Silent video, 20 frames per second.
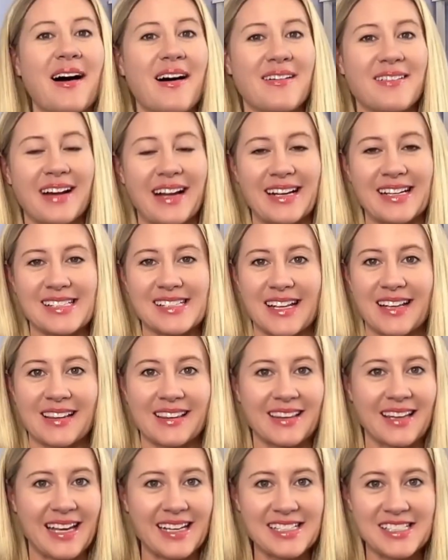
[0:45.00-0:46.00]
All right,
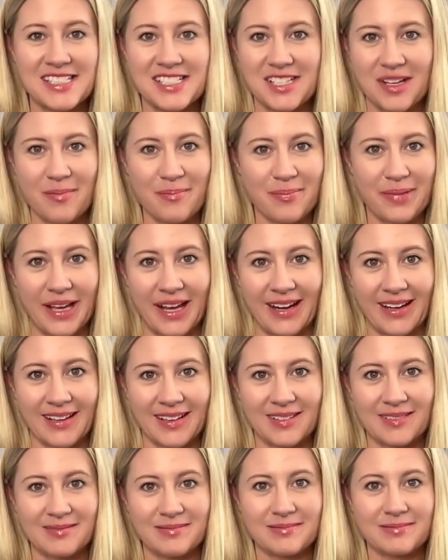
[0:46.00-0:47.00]
let's jump in.
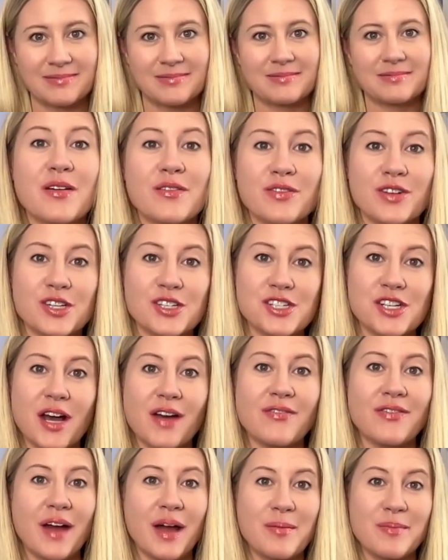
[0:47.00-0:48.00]
First
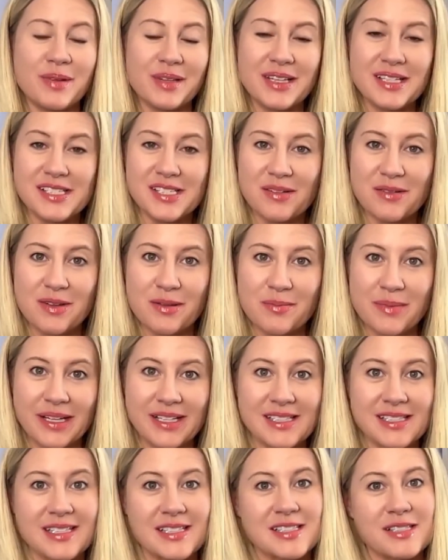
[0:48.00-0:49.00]
off, I'm Melissa with
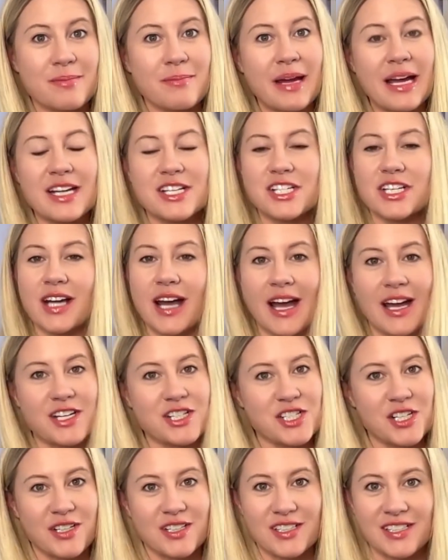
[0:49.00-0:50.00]
Mix and Some Magic. I
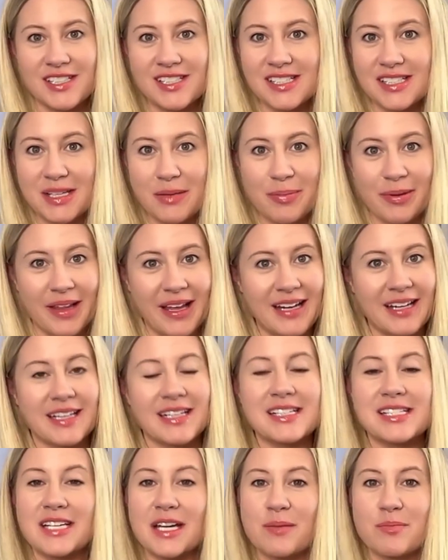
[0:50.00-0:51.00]
share Disney planning
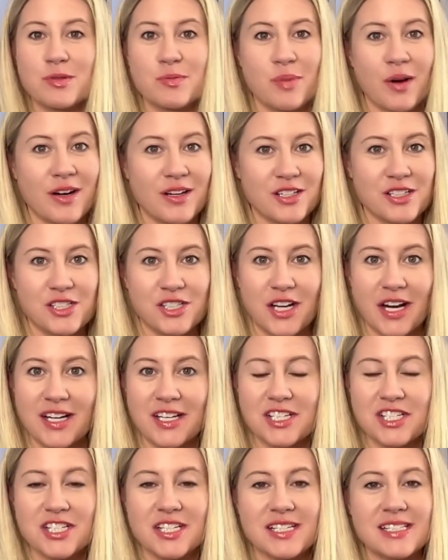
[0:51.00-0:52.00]
tips, park
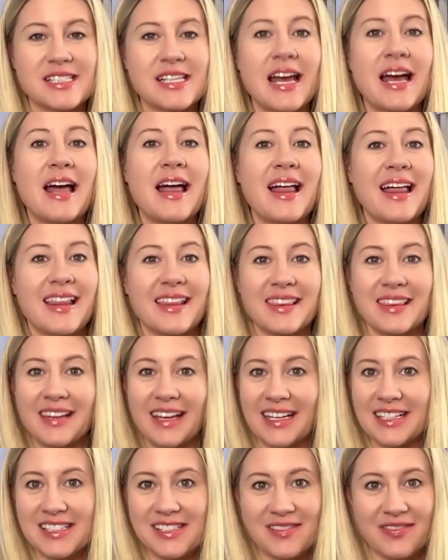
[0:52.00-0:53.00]
strategies,
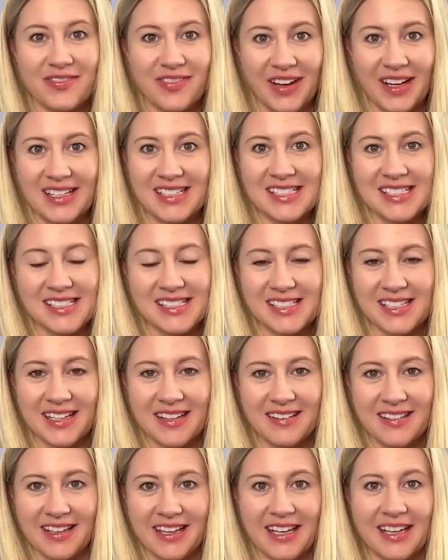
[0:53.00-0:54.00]
lots of fun Disney
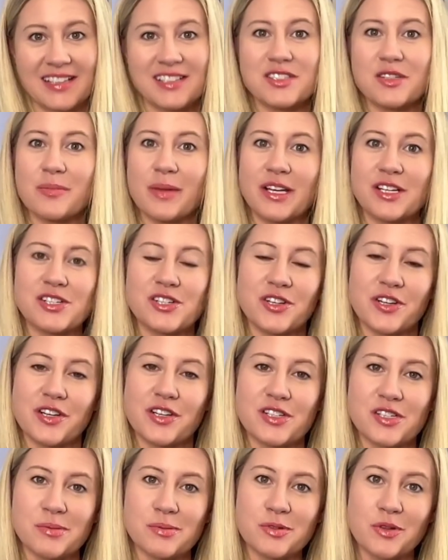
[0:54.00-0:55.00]
things, so make sure you're
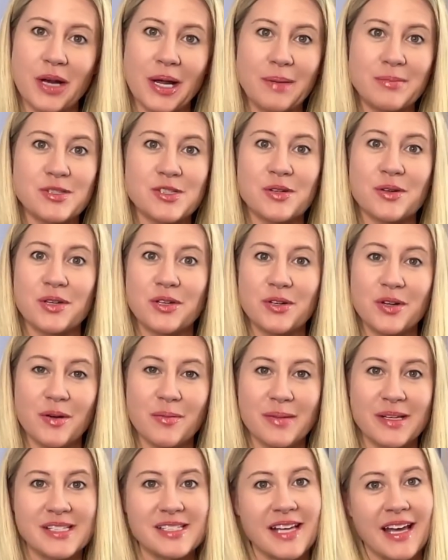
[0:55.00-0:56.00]
subscribed so you don't
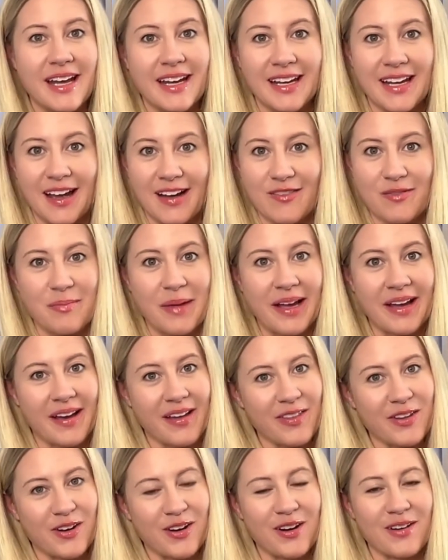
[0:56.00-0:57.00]
miss any of my
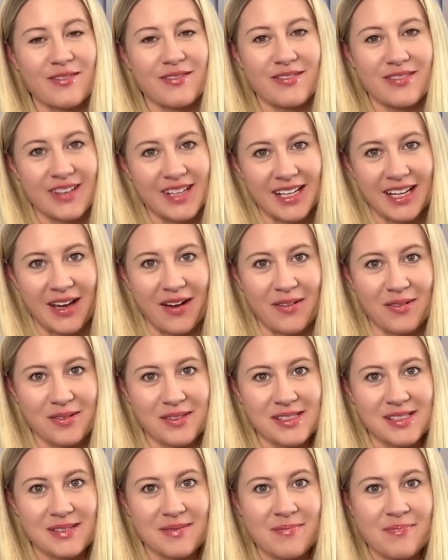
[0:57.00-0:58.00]
other
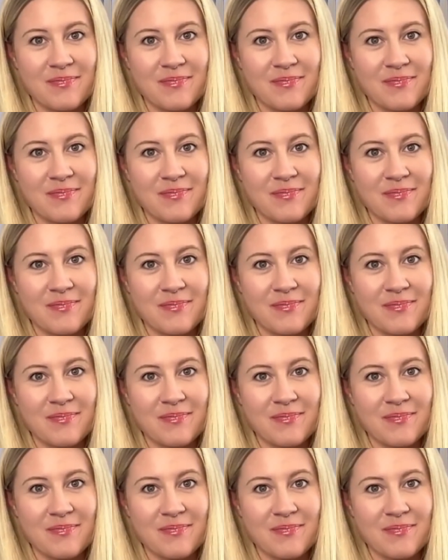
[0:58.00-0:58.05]
videos.